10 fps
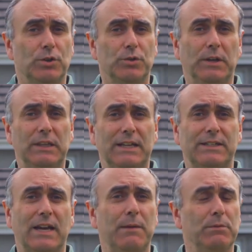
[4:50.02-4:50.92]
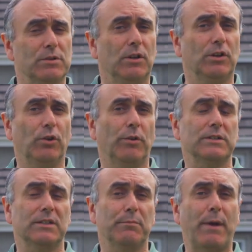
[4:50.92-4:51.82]
During that time, there's a lot of
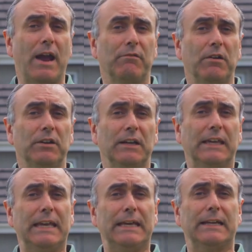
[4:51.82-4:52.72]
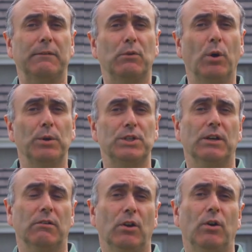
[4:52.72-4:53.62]
noise in the background, and again, I'm
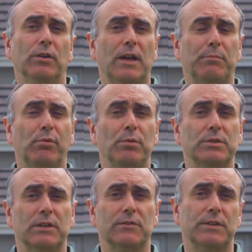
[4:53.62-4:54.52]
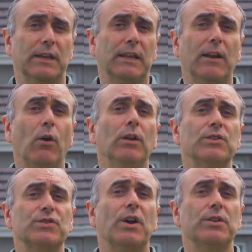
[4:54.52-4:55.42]
coaching her along that process of saying, let all the
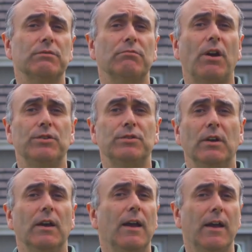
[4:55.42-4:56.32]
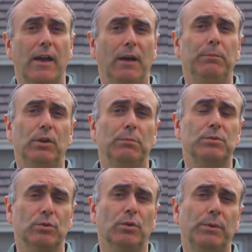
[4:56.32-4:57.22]
sounds around you help to
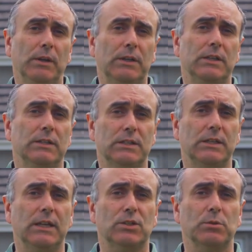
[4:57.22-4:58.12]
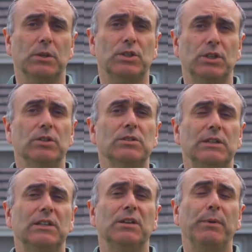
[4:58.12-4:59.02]
absorb you into this state so that she doesn't
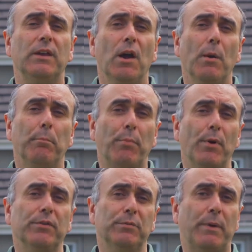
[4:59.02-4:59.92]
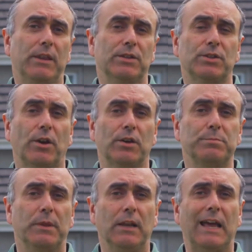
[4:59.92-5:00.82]
need to be bothered by the sounds,
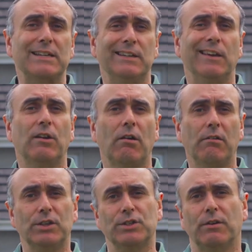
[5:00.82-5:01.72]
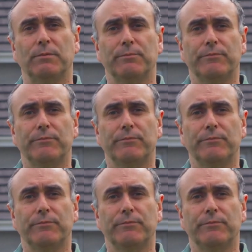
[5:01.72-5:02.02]
but they'll actually encourage her.